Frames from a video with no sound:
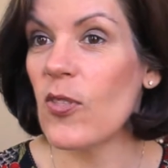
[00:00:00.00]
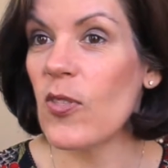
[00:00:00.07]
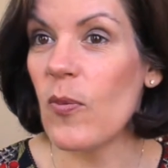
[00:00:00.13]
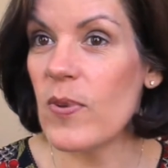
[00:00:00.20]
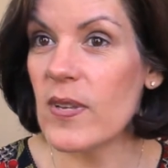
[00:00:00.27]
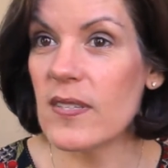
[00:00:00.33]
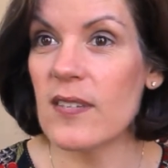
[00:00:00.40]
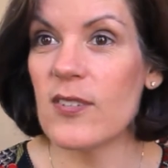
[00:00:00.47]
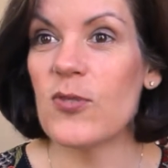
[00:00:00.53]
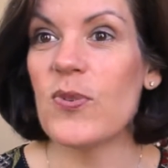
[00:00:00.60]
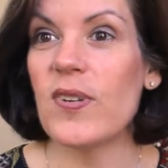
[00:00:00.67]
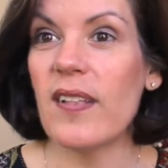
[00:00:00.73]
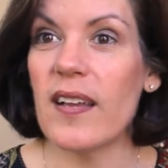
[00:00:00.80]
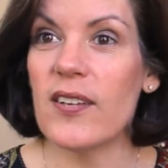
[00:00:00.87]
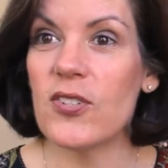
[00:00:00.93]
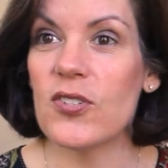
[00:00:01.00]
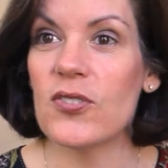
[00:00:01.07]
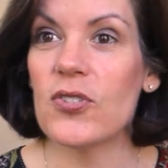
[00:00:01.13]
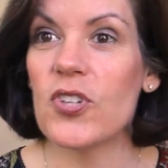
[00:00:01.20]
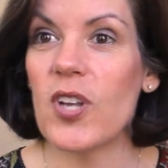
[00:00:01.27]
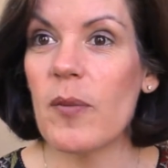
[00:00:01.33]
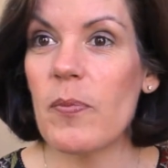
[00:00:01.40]
the business
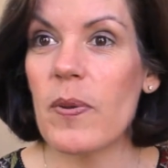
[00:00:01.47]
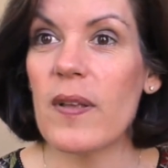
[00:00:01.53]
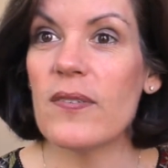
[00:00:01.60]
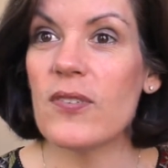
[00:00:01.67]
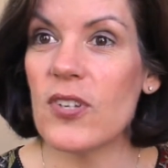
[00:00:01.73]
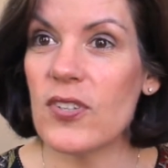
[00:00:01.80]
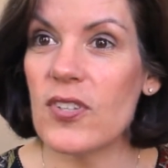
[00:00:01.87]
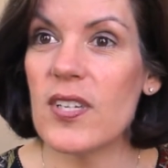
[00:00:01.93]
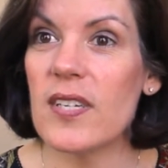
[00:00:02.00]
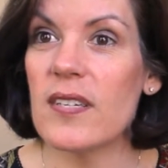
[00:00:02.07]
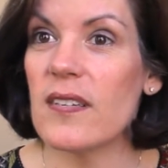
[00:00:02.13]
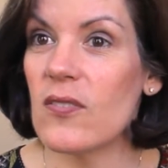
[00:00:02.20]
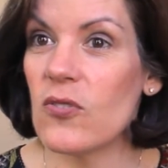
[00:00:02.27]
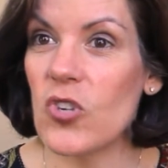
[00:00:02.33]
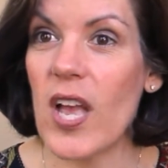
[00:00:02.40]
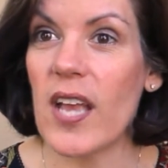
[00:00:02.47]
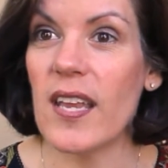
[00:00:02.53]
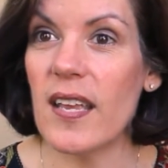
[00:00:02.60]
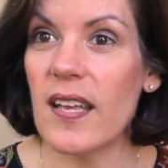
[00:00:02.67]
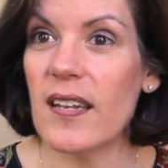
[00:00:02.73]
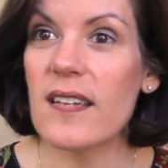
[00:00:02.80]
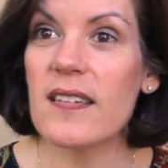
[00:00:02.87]
relationship, just to check
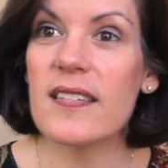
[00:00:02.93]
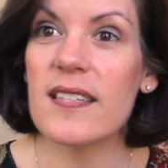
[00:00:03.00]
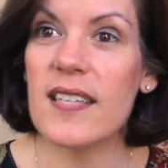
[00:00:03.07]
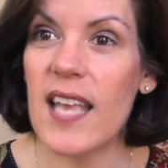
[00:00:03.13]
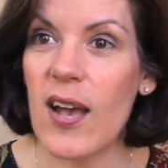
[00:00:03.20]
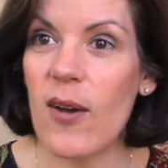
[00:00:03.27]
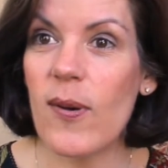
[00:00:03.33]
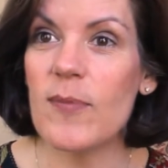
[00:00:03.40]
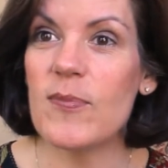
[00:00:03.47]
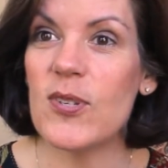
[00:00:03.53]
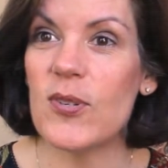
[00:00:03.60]
in, see how I'm